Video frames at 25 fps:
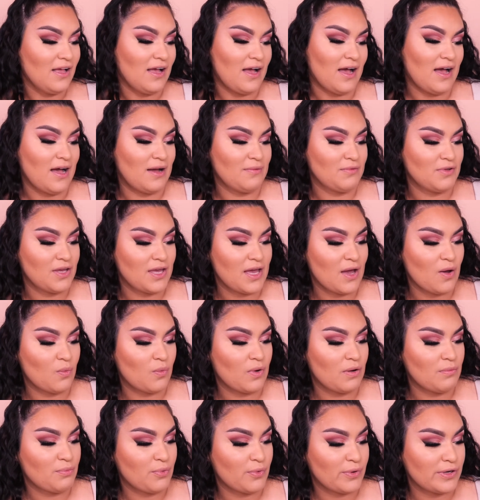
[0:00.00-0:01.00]
you get
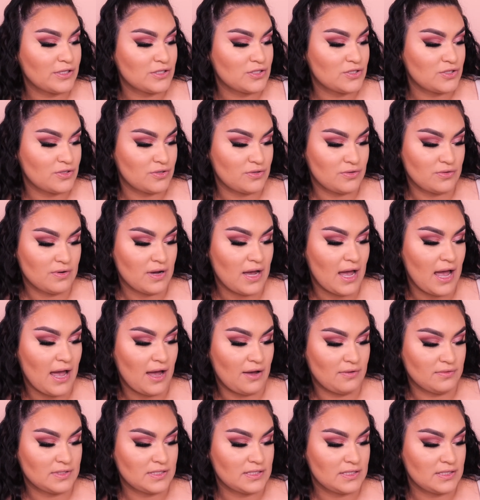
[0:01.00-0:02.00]
1.2
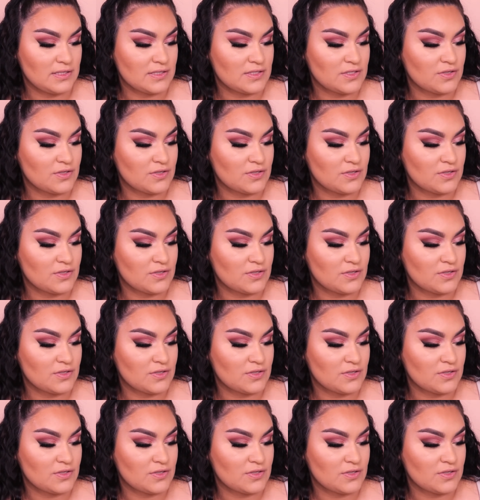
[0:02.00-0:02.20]
ounces.